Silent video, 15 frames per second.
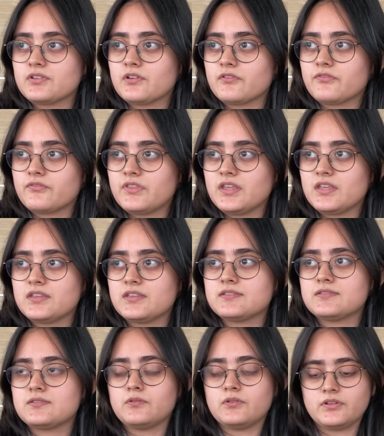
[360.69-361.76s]
of the
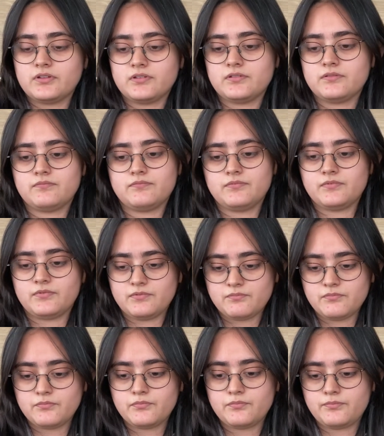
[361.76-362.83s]
solar
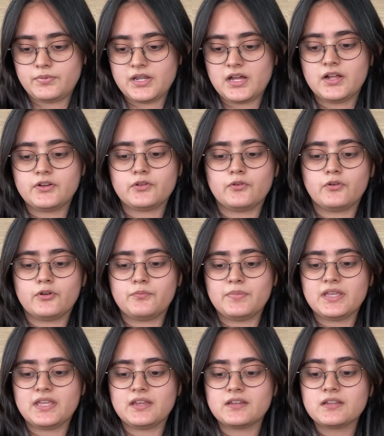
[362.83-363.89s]
plant, or
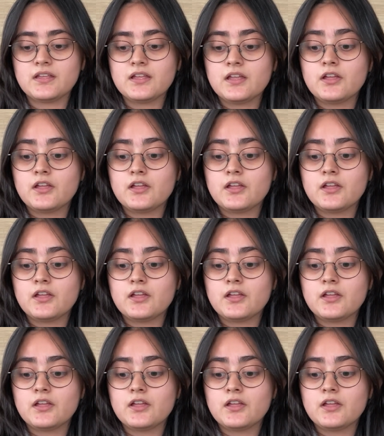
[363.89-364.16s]
be